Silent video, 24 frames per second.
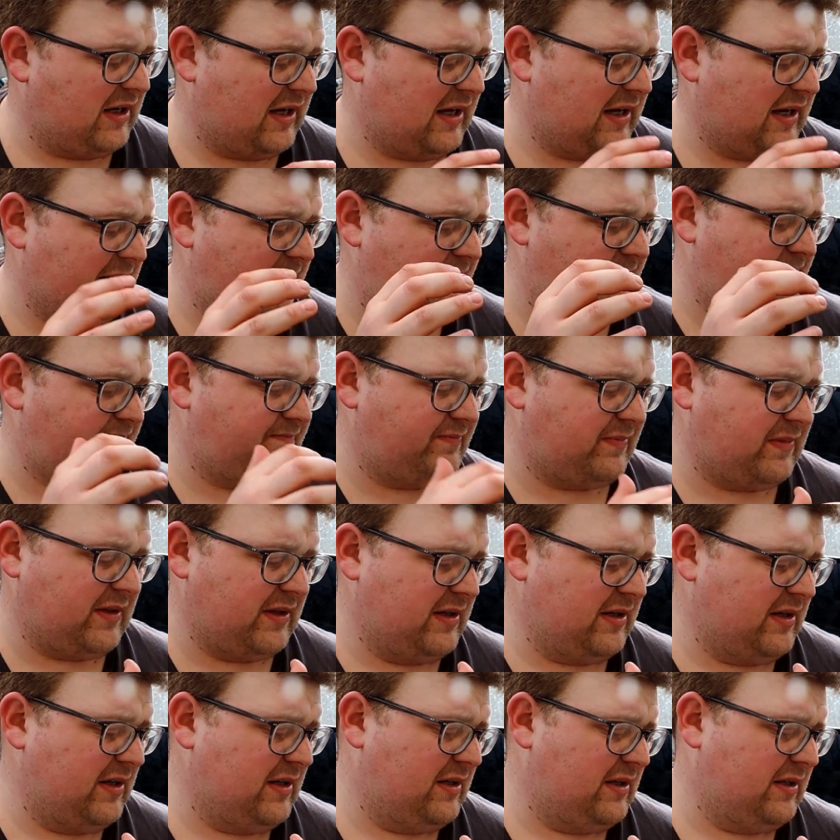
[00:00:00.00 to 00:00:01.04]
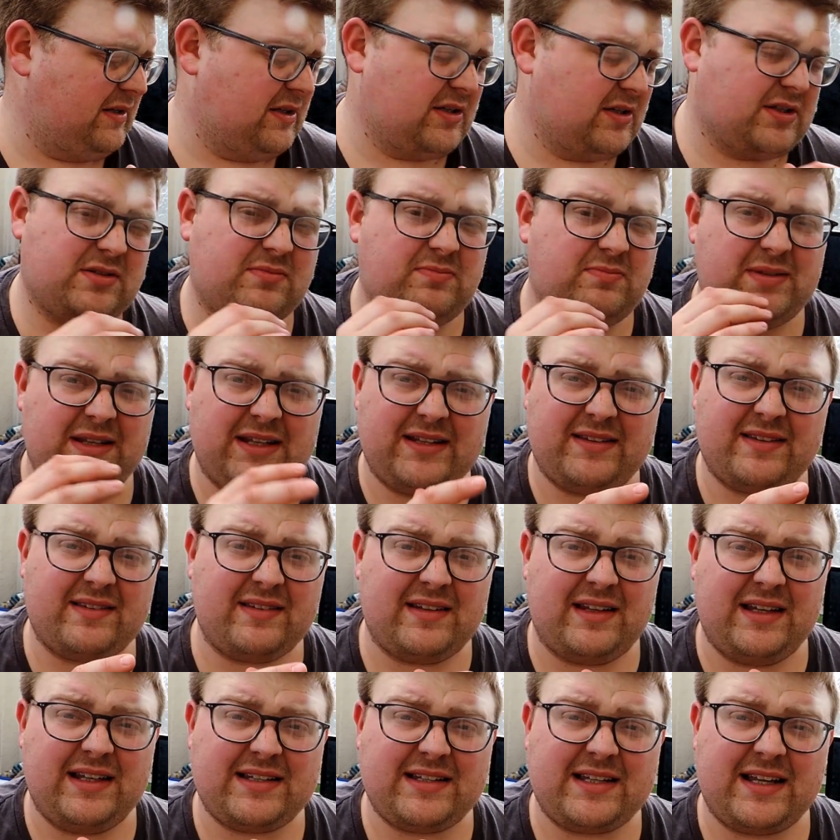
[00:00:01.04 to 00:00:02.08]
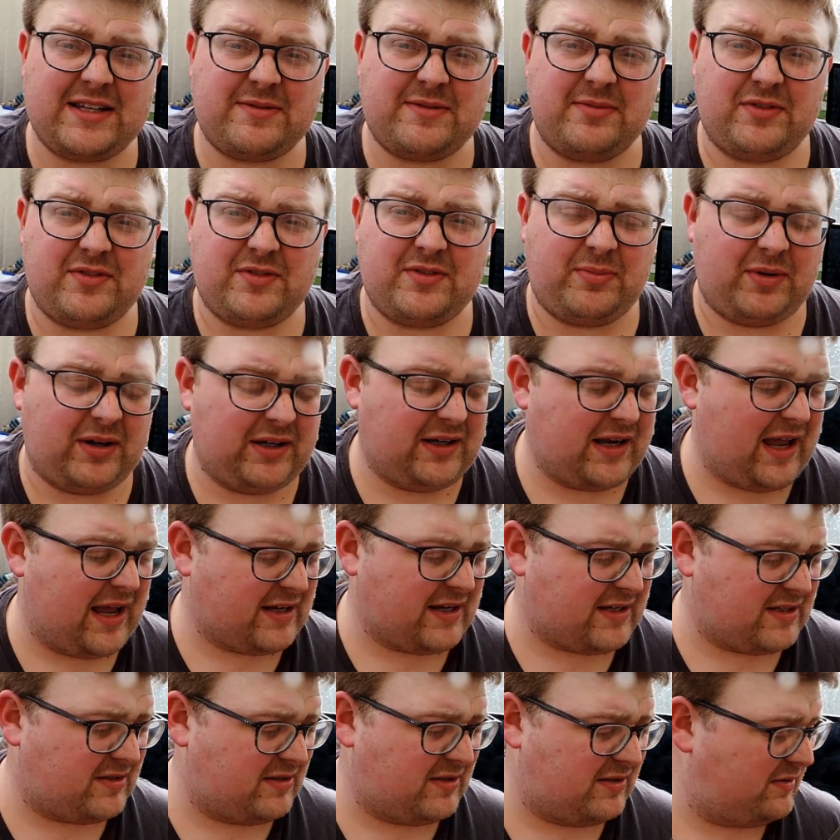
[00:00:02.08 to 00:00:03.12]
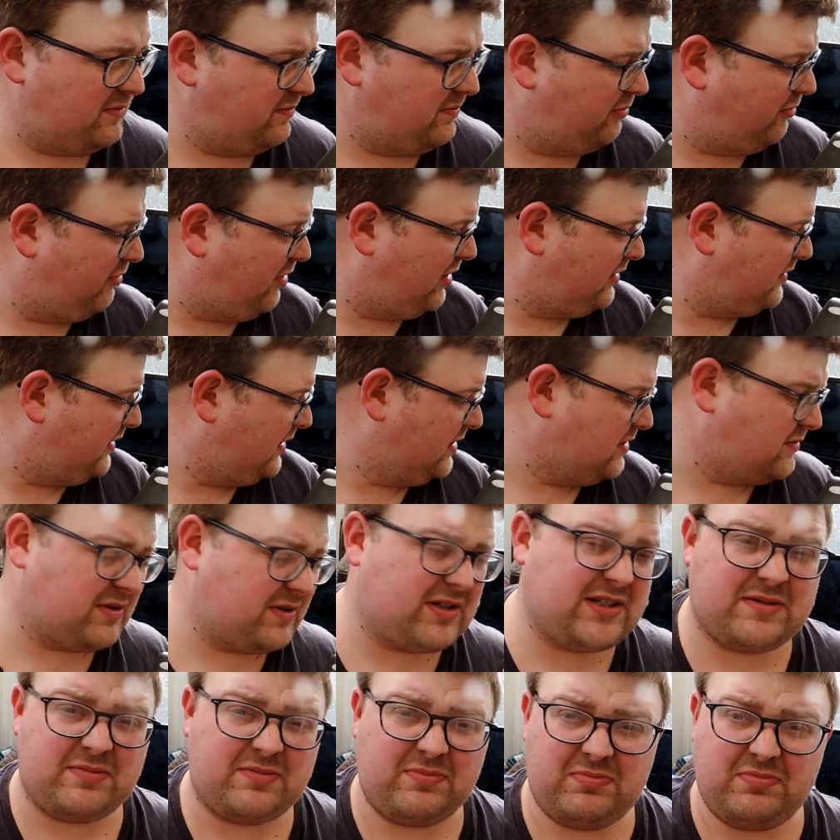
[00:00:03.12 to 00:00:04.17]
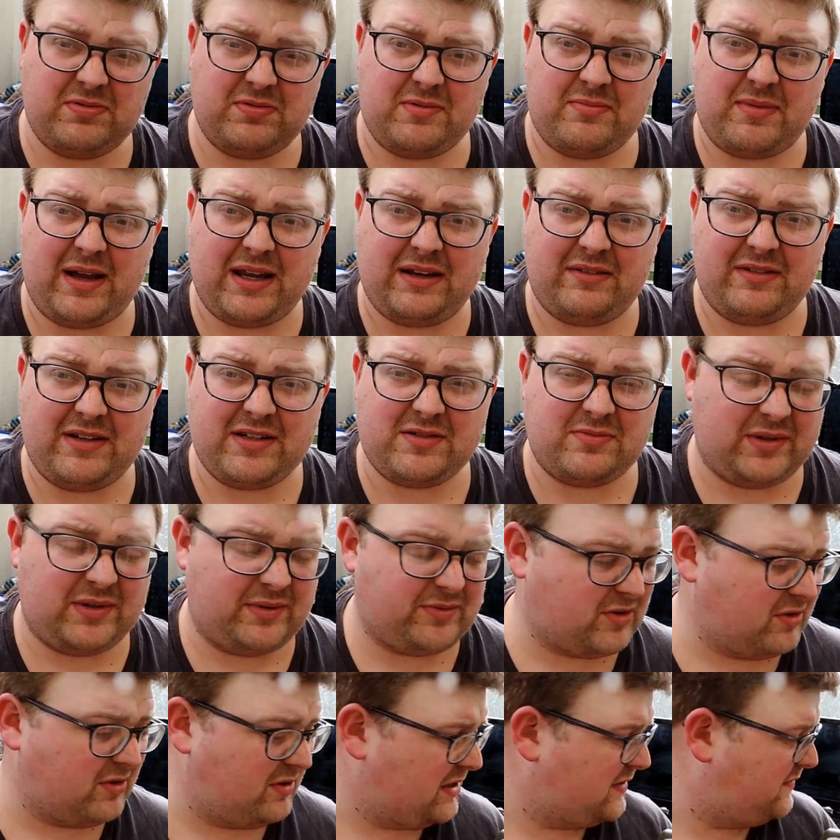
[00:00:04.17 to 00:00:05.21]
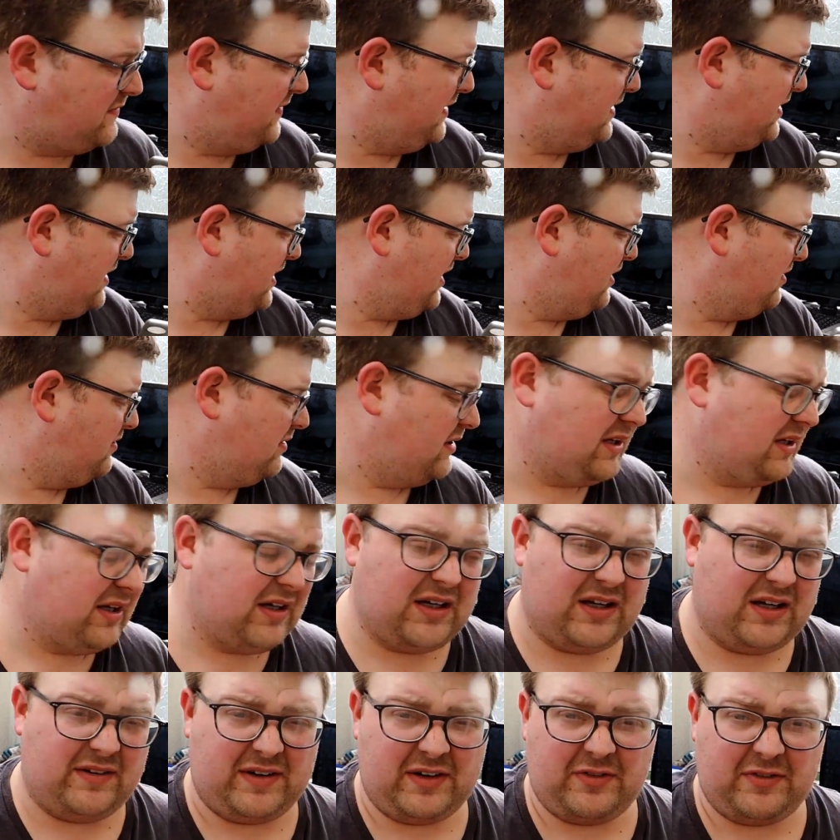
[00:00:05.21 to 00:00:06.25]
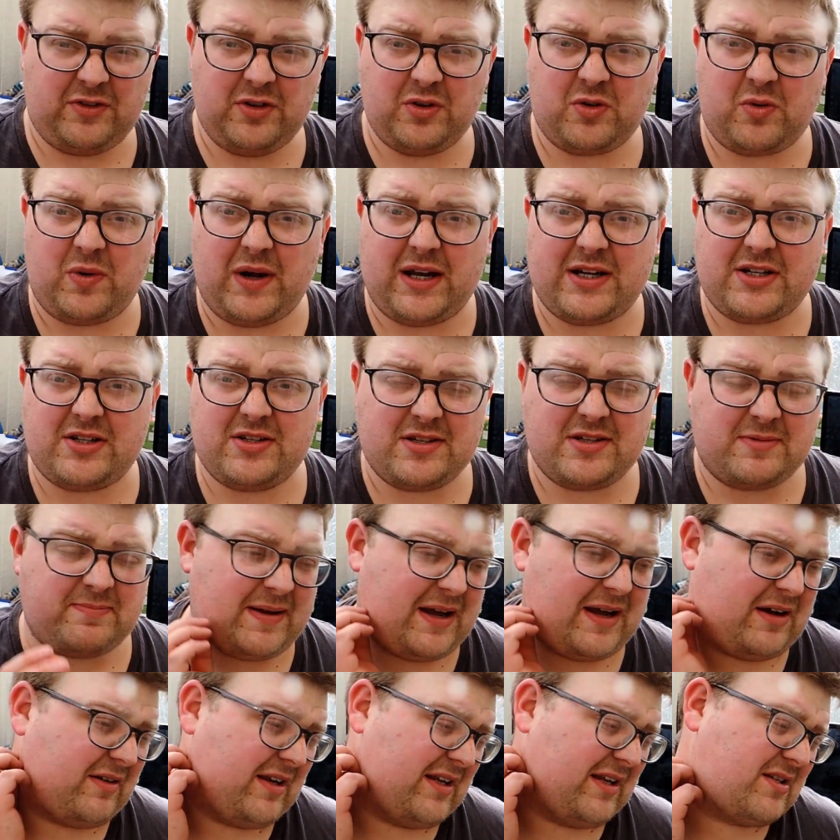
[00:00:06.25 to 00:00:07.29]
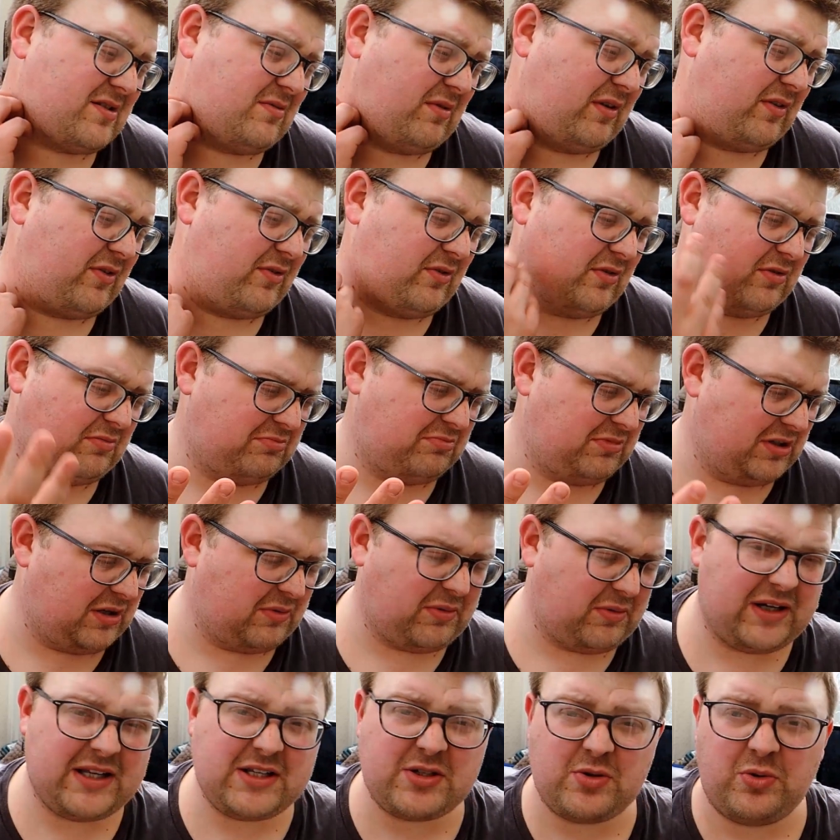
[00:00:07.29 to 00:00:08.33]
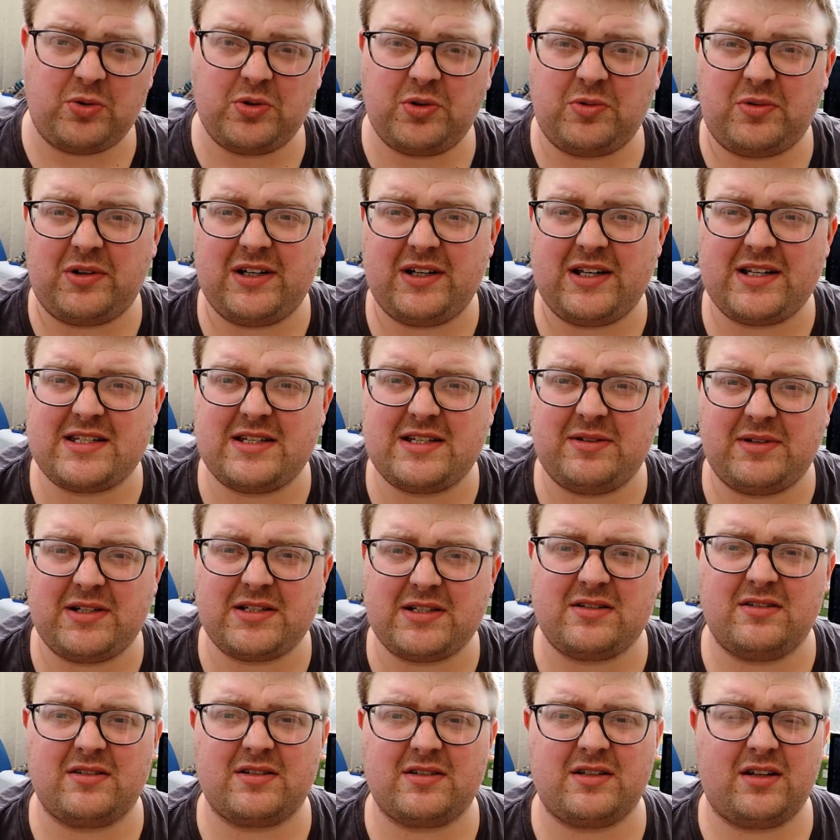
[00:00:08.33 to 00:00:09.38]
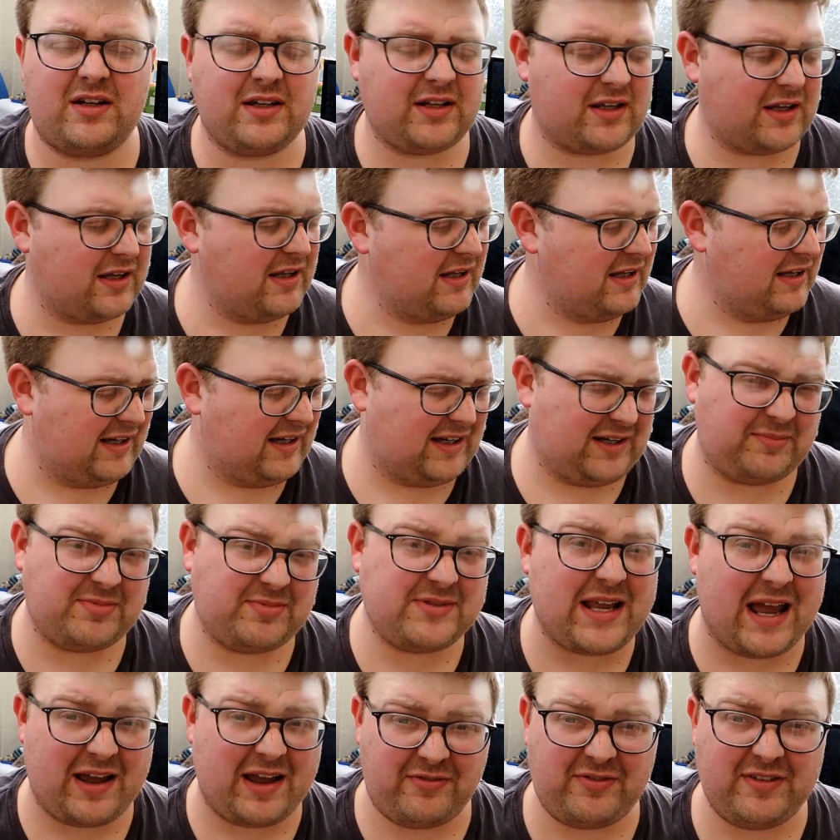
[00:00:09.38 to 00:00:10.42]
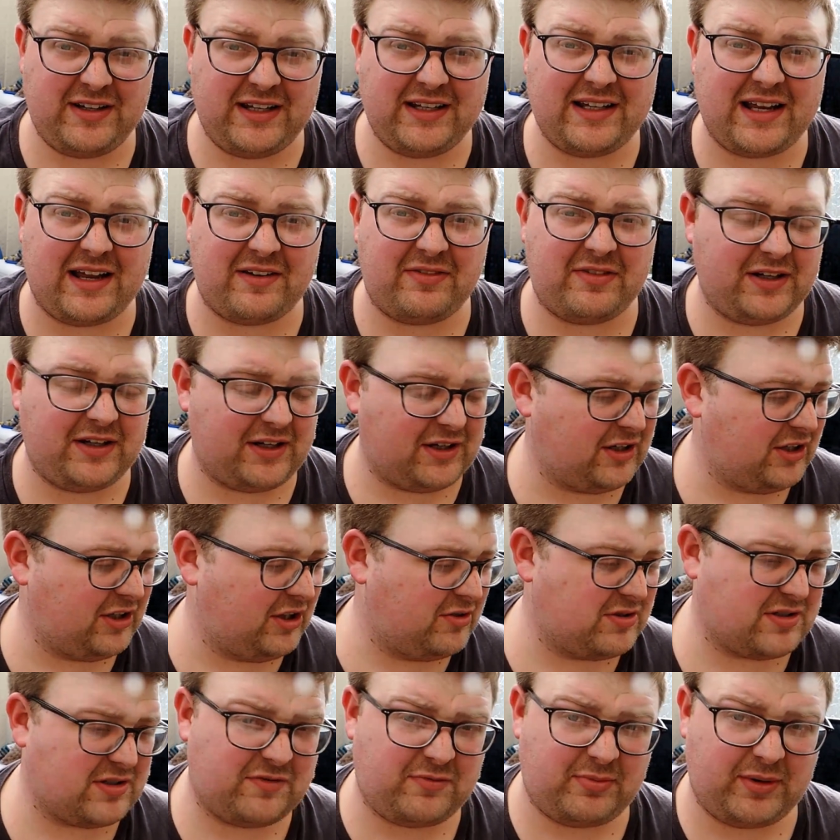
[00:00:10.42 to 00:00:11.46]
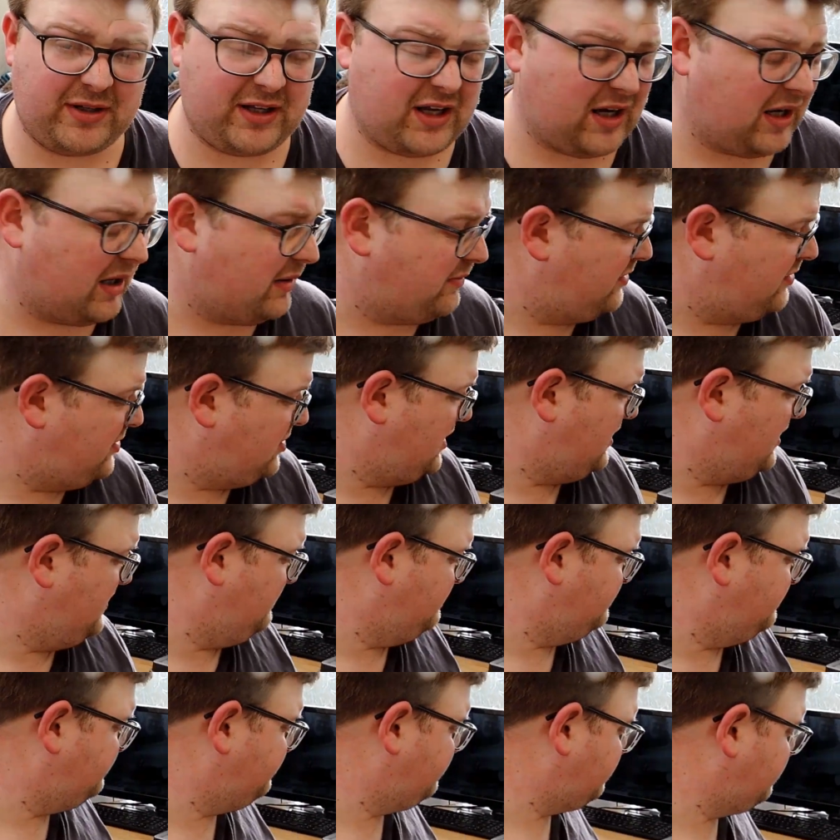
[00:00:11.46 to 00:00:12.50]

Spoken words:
But it takes me on to my next product, which is the main reason why I'm doing this video. I've had a few questions about it, so I thought, you know what, let's order one, let's see what it looks like, and I'm definitely going to use it for my carp fishing.